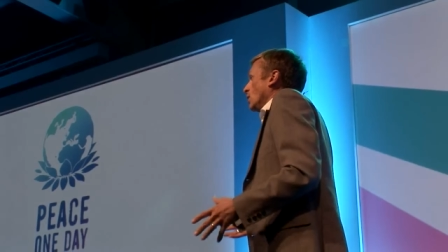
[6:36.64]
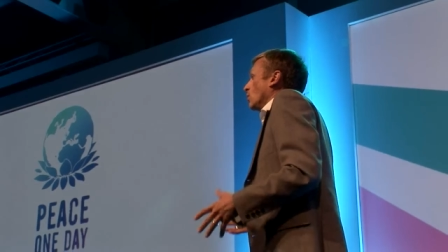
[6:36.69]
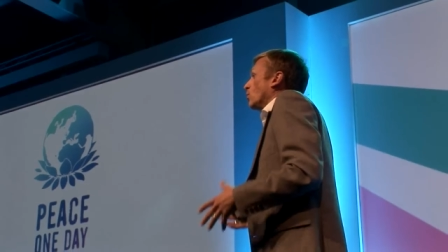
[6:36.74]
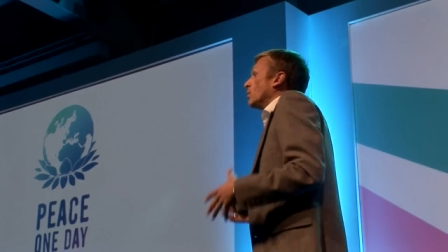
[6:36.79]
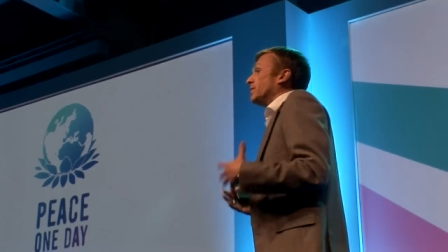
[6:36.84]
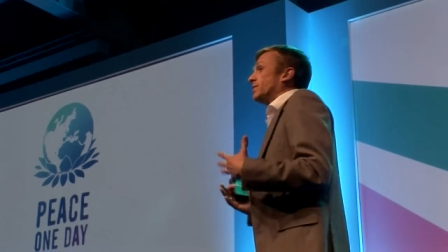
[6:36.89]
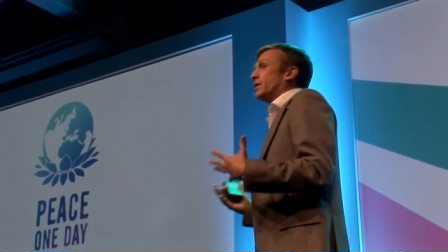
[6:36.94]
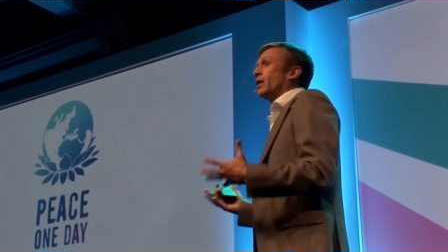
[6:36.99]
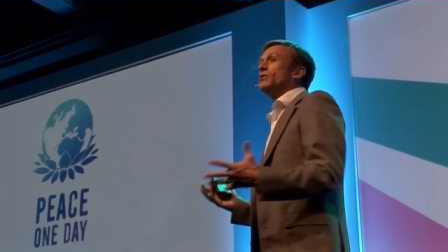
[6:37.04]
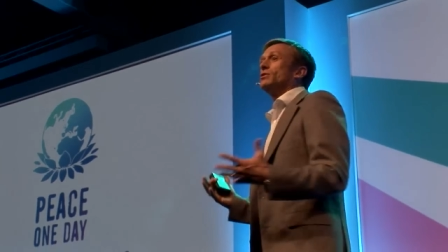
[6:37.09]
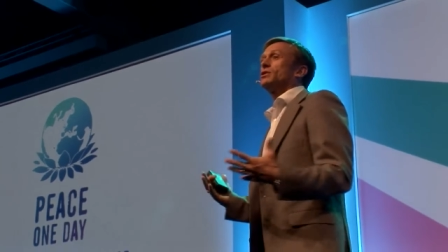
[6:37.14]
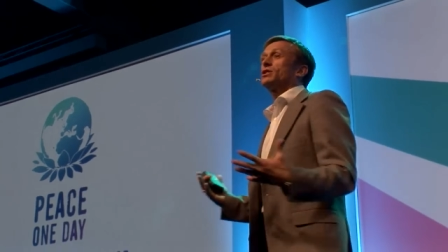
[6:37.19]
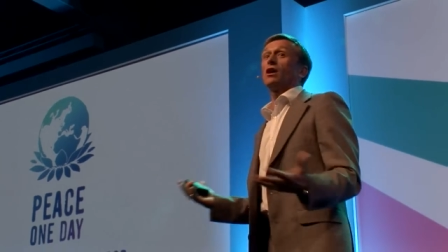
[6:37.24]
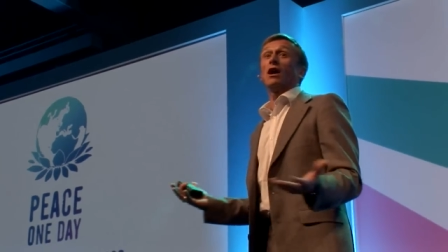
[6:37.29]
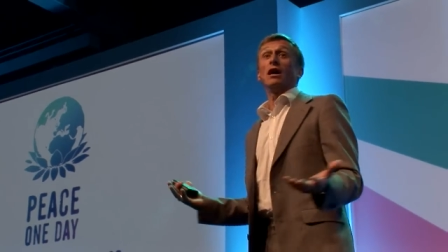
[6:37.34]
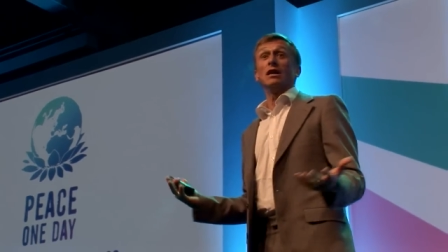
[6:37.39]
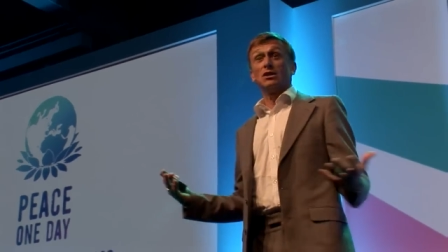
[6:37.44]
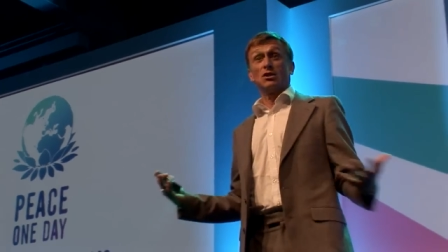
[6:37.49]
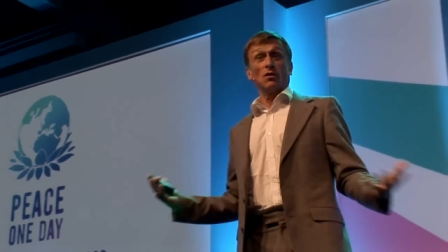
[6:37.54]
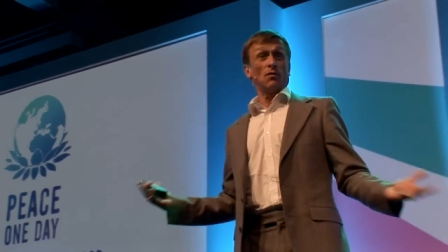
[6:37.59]
with those
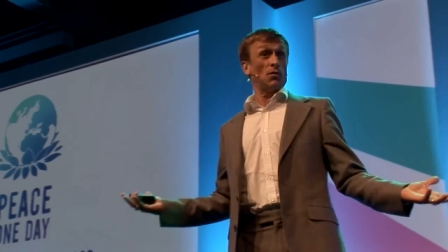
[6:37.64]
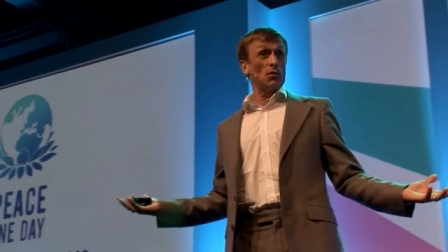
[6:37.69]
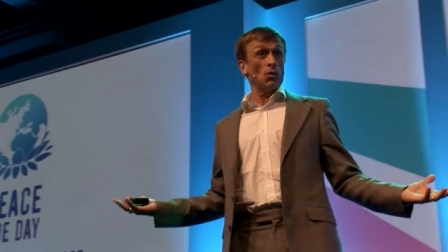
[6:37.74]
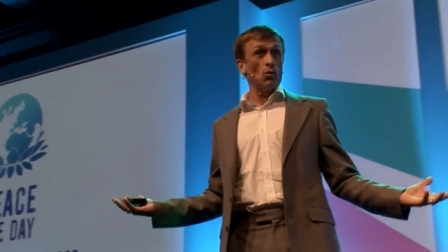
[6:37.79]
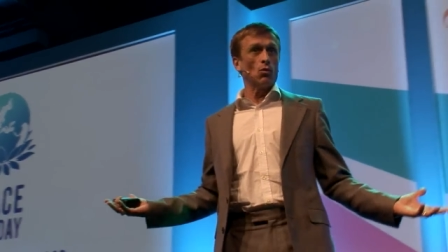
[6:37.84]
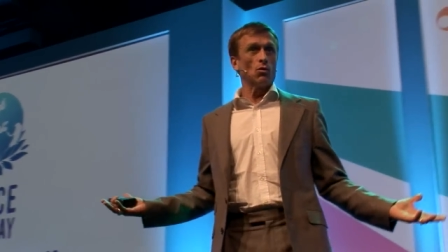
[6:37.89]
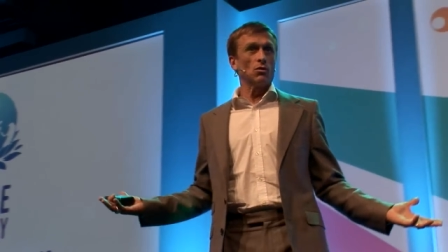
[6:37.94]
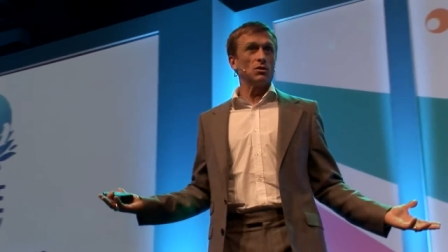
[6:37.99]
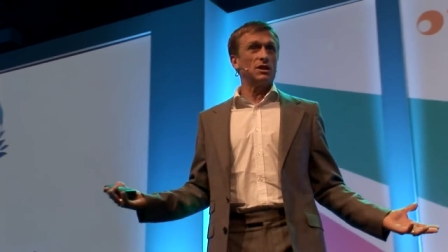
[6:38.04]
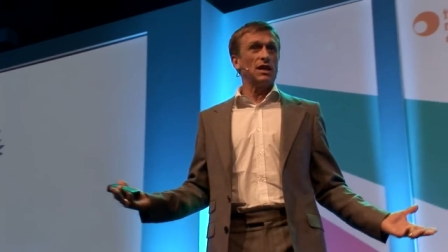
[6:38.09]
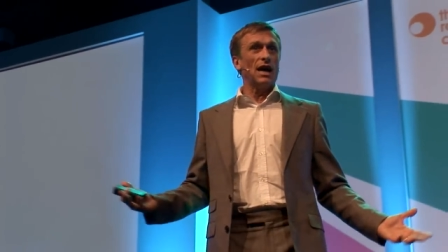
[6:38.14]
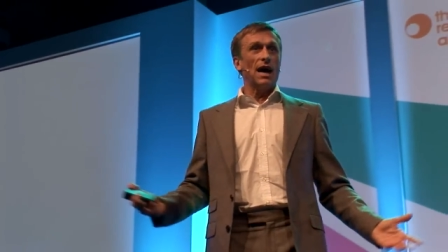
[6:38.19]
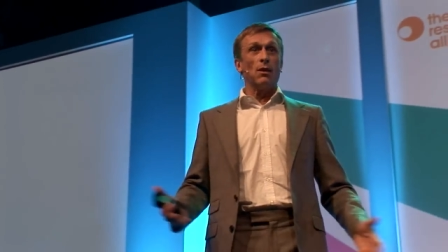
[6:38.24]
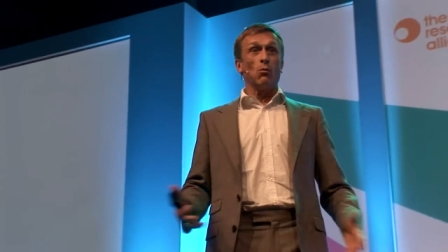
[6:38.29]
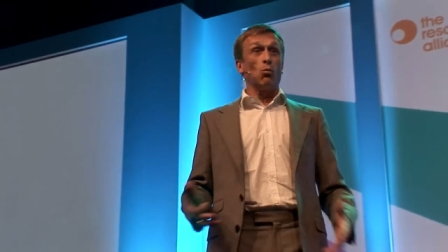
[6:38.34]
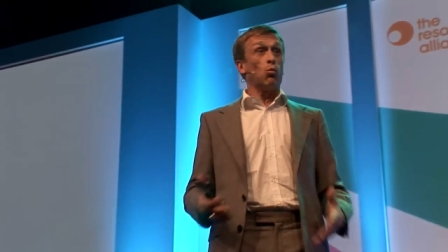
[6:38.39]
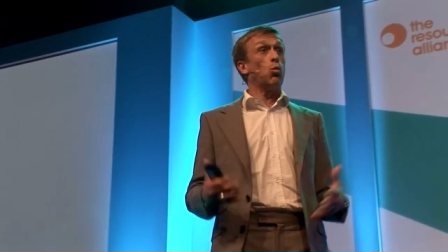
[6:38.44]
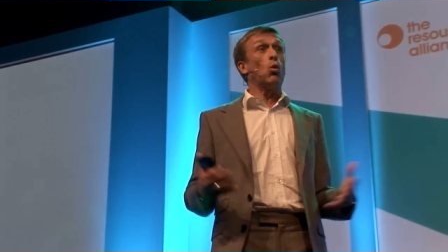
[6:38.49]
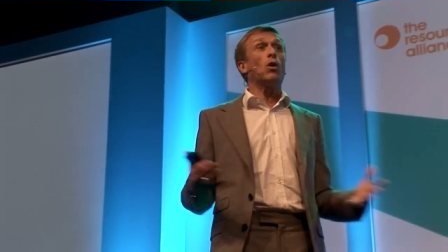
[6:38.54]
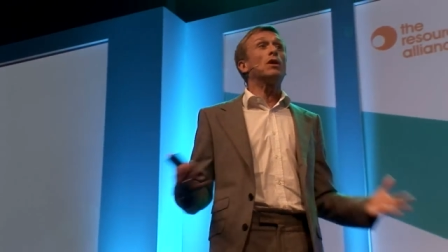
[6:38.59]
kinds of thoughts
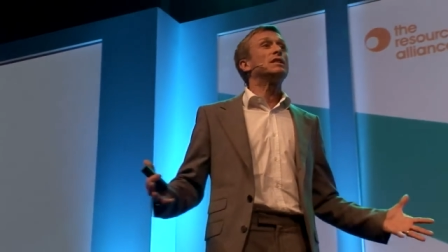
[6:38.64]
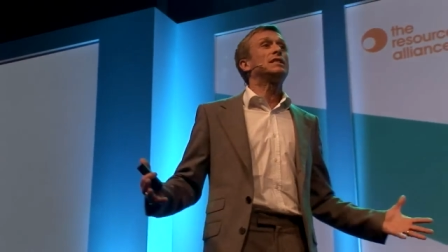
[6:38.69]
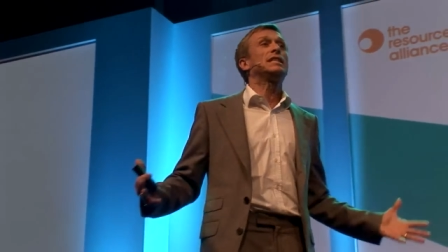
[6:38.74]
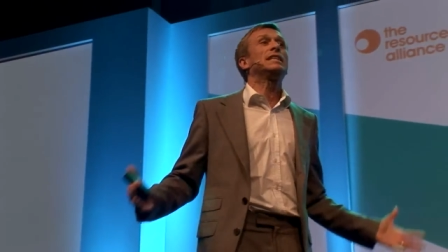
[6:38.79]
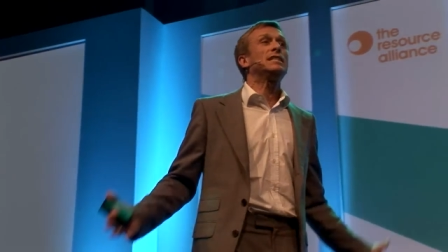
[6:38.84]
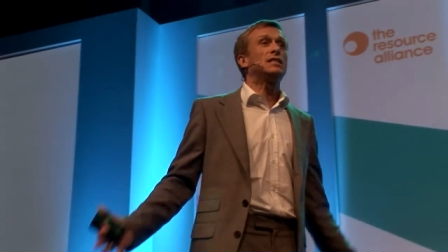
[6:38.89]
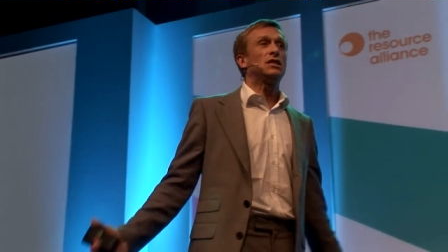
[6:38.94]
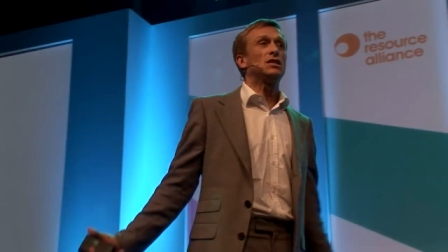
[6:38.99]
and wanting